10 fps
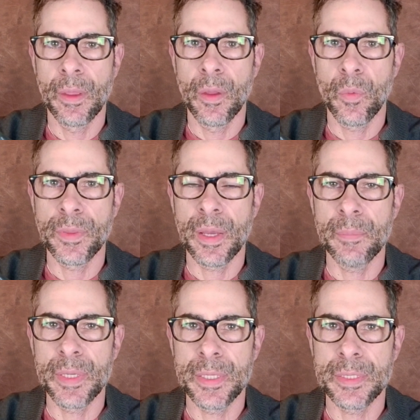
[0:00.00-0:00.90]
What that
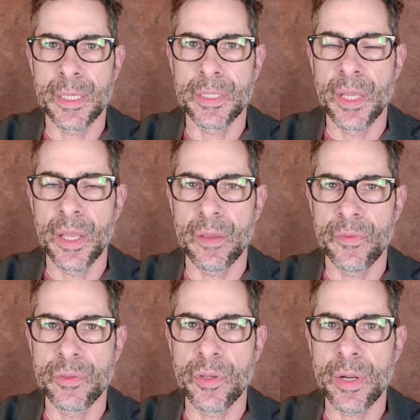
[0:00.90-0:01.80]
means is if
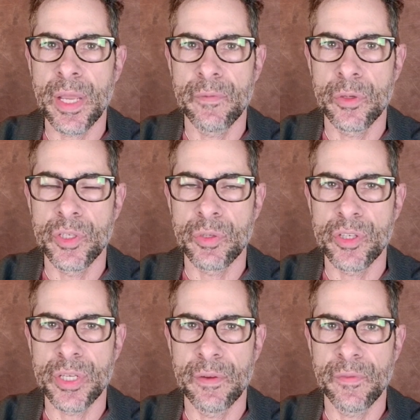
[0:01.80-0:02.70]
you don't have good
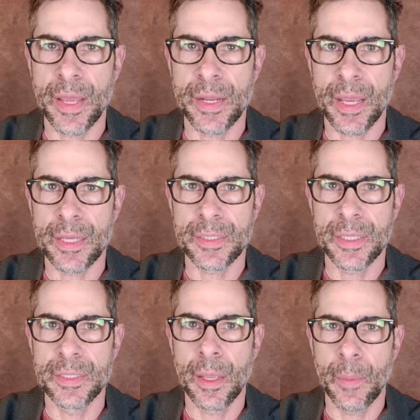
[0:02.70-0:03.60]
short-chain fatty
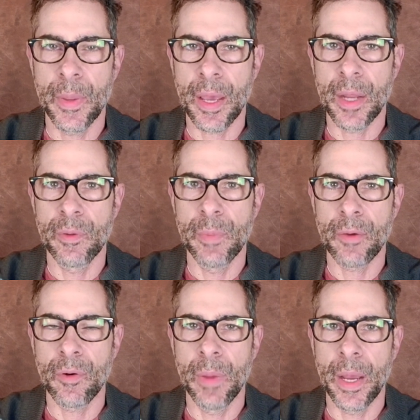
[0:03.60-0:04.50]
acids coming out of your
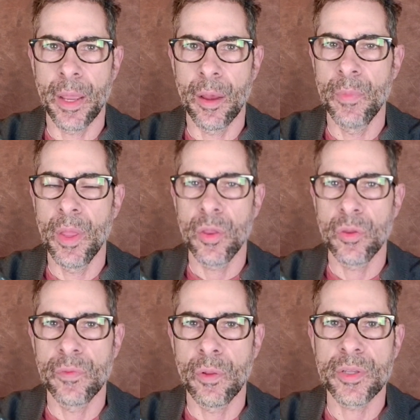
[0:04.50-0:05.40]
microbiome,
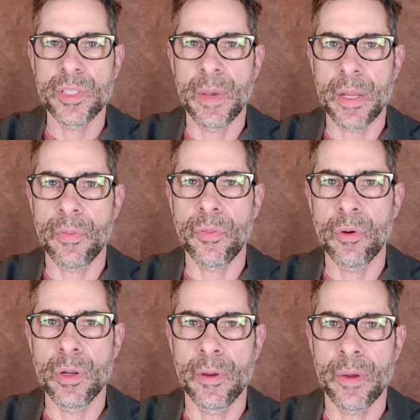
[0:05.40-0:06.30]
you've lost about a
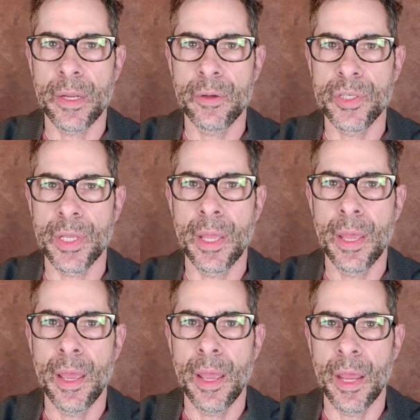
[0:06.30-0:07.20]
third of your energy.
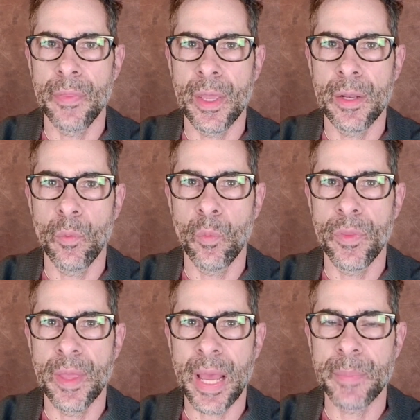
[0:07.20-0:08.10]
And then with
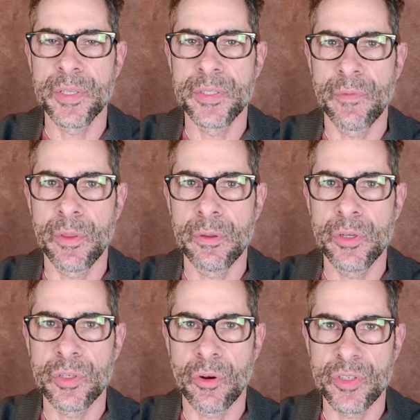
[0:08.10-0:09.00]
the absence of the good
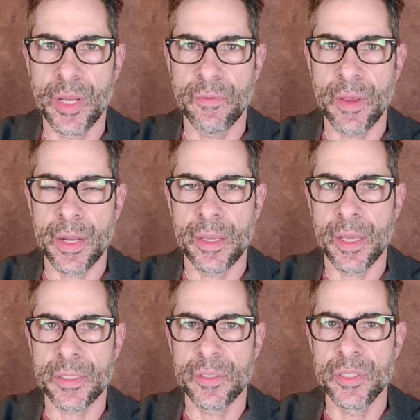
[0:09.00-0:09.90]
short-chain fatty
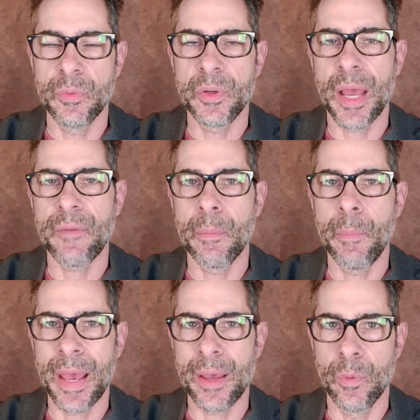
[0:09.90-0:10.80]
acids, you would have the
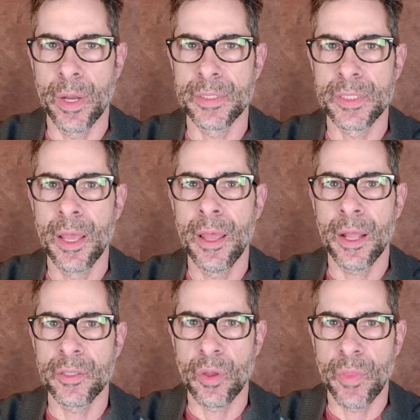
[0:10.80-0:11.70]
bad ones.
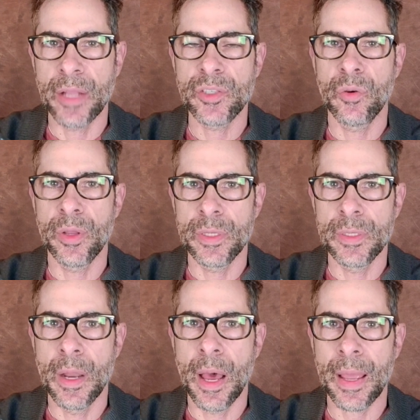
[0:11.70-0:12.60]
And so that's going to
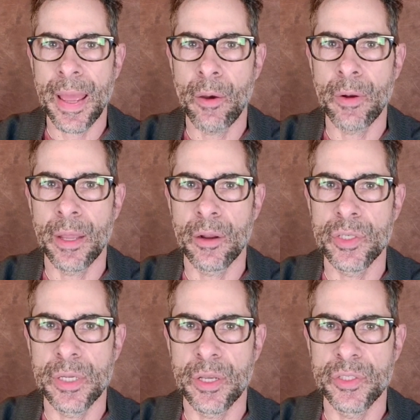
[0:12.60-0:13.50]
knock out
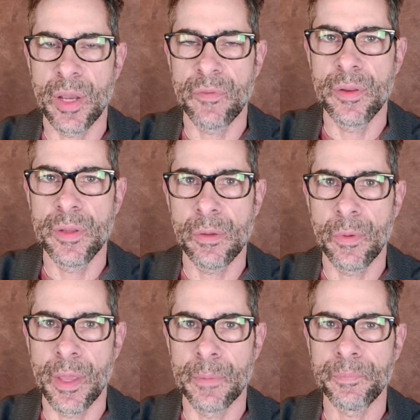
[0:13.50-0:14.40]
energy because you have to deal
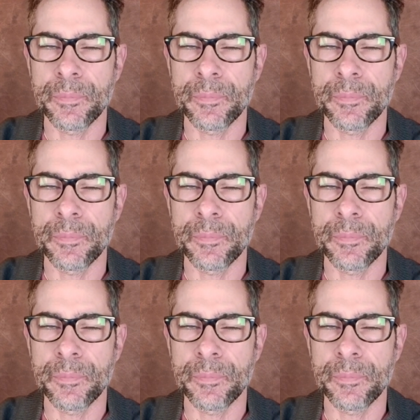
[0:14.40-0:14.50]
with them.